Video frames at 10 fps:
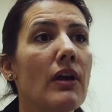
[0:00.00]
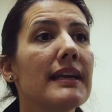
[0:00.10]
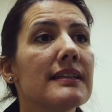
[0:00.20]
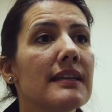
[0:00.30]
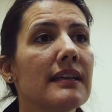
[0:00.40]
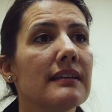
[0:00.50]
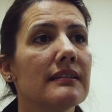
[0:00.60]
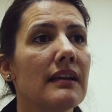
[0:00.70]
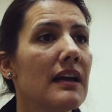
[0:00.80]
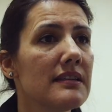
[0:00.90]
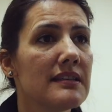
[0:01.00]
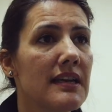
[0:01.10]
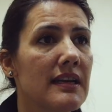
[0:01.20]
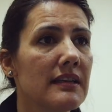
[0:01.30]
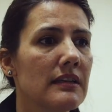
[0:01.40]
You're 18. I
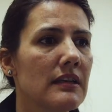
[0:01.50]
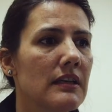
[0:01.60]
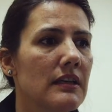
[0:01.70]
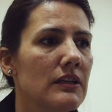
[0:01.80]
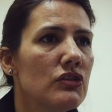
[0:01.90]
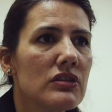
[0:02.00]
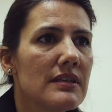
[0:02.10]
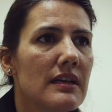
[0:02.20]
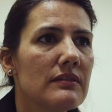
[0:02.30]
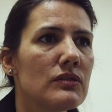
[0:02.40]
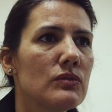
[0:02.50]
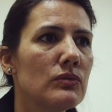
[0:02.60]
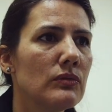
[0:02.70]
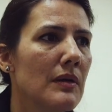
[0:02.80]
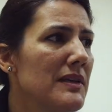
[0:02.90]
understand. You're just out of
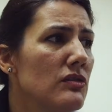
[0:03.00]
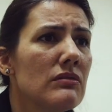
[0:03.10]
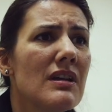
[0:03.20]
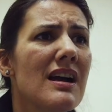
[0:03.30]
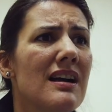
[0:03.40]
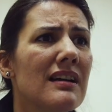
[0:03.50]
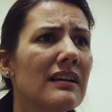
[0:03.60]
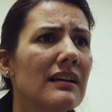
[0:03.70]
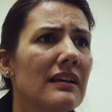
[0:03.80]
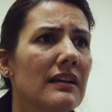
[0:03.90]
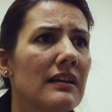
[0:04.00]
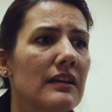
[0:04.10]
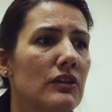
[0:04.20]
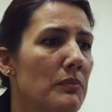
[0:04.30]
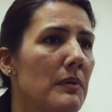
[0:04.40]
school. I mean, you're young.
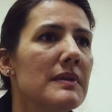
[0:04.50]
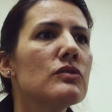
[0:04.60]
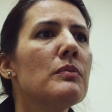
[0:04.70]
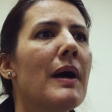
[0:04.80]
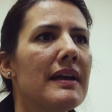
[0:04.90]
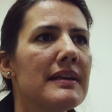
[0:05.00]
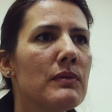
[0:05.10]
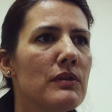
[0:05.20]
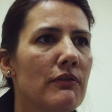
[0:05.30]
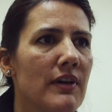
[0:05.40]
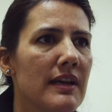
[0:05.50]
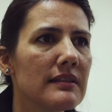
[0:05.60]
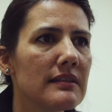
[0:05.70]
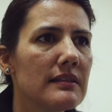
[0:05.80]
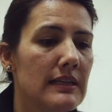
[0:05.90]
You're probably still partying with your
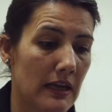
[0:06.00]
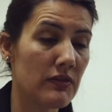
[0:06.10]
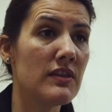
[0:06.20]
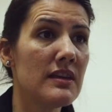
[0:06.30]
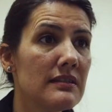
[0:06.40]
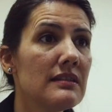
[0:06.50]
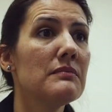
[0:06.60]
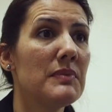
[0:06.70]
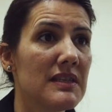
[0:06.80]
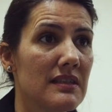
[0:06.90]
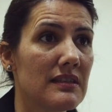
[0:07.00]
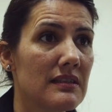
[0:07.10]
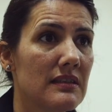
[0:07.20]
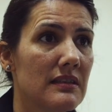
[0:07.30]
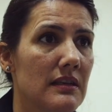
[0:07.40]
friends. Now, this is a
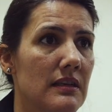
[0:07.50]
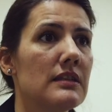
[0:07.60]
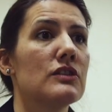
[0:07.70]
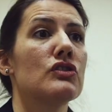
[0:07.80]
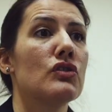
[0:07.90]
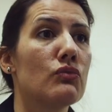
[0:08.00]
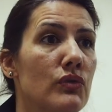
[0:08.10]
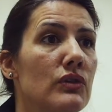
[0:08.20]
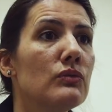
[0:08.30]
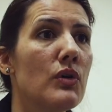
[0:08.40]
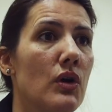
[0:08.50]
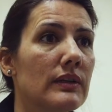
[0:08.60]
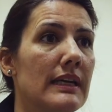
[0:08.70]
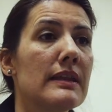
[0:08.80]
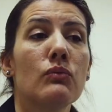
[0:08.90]
business. This is the real
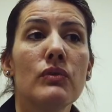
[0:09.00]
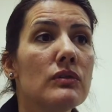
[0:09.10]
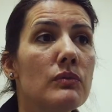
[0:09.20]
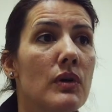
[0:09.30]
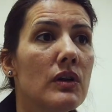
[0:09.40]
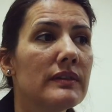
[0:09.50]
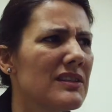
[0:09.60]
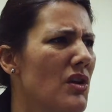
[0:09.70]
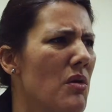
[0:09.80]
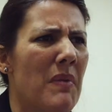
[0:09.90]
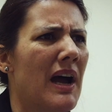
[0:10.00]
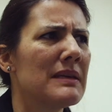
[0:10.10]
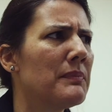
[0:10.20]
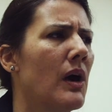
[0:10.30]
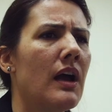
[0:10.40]
world. And in the real world, there's no
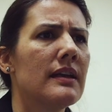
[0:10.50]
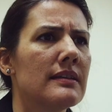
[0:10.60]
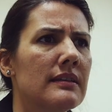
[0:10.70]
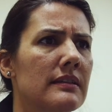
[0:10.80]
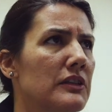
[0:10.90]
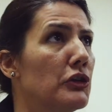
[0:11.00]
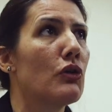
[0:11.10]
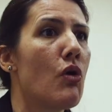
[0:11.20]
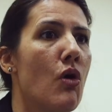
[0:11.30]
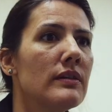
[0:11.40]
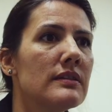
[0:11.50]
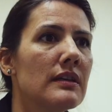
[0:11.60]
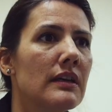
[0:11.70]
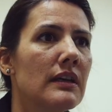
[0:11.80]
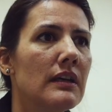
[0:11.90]
party pies and unicorns.